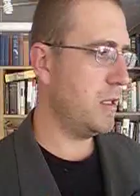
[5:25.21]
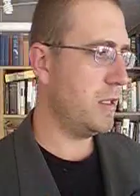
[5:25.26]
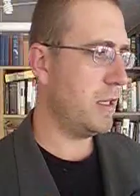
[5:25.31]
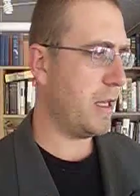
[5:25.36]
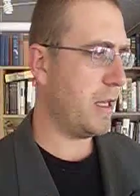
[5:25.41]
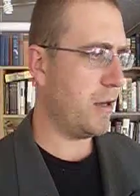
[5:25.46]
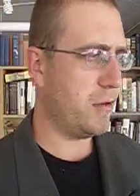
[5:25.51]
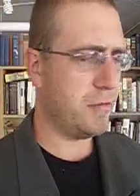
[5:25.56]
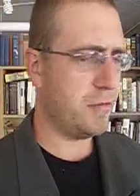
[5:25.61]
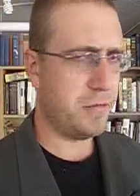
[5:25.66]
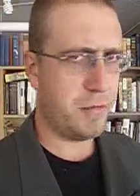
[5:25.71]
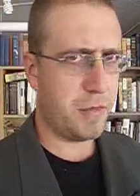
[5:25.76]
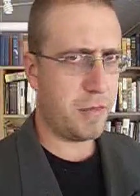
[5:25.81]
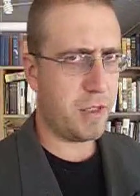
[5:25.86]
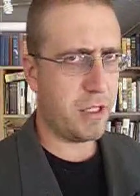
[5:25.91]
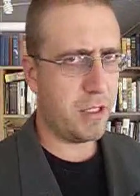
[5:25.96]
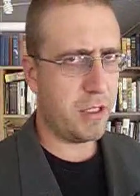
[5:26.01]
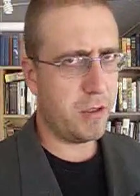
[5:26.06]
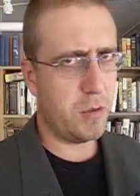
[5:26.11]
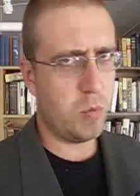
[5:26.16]
Now,
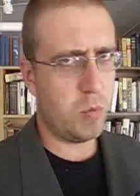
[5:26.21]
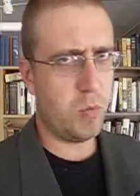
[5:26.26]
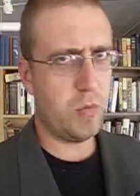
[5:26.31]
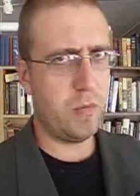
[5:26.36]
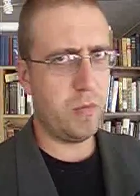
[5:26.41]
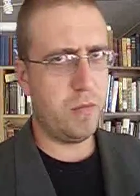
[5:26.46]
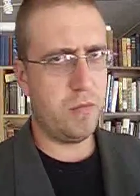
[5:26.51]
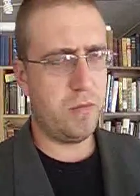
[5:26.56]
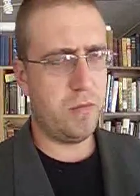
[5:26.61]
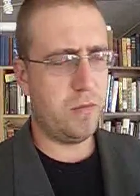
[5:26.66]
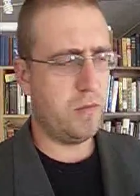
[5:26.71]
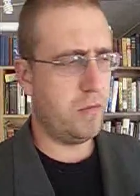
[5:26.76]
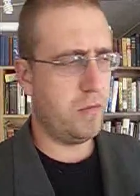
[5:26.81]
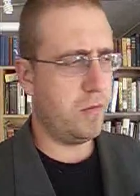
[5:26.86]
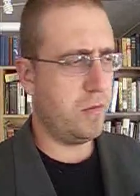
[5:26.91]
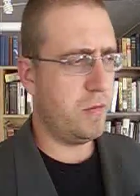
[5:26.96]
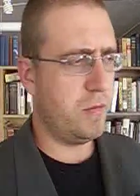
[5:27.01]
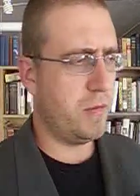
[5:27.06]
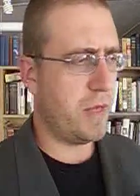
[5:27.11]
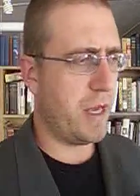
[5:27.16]

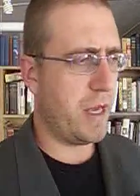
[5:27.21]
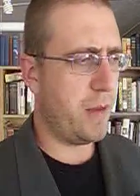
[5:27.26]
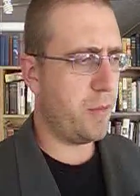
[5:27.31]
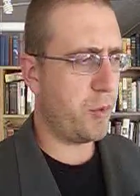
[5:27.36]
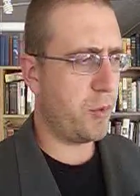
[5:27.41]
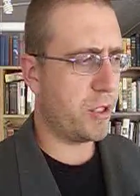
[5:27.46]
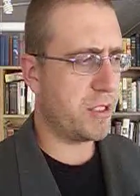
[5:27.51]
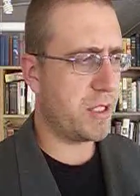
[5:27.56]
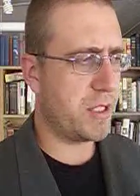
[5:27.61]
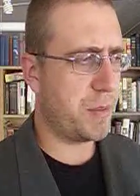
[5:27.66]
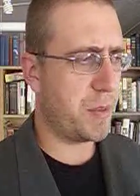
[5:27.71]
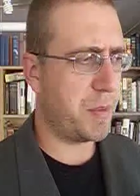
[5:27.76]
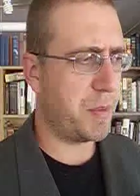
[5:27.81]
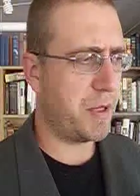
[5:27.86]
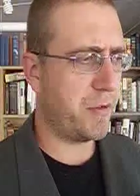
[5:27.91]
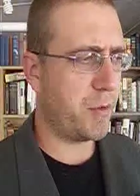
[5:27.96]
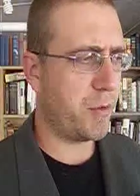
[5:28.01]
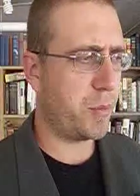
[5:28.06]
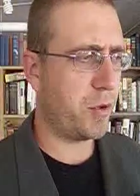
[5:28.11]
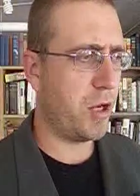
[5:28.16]
that brings up a
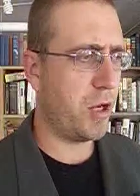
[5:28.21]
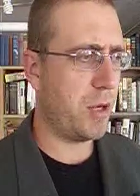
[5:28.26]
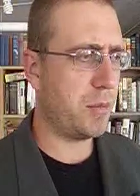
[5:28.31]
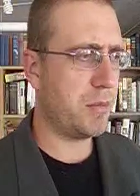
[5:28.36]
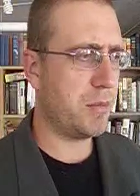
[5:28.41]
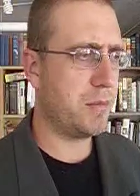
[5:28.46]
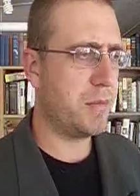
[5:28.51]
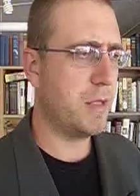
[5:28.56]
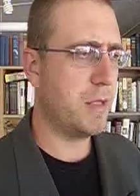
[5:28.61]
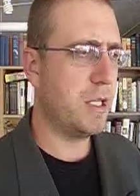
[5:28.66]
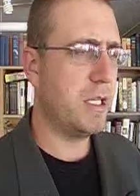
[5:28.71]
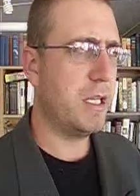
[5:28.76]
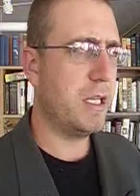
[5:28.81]
bit of a problem.